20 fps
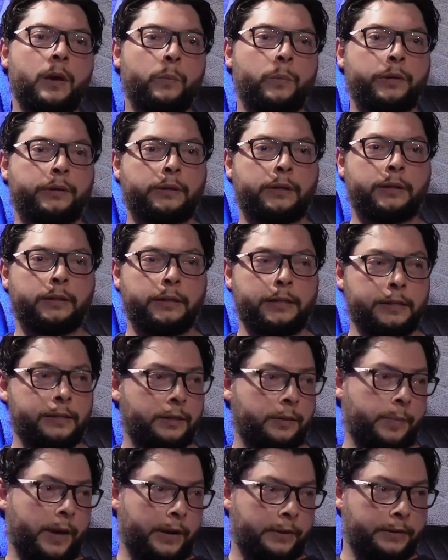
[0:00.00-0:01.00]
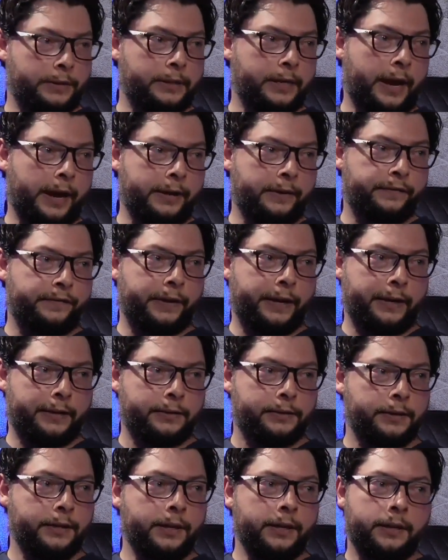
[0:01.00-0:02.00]
with the least amount of side
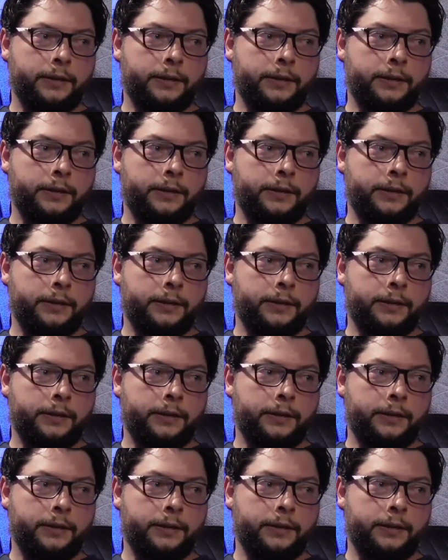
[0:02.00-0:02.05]
effects.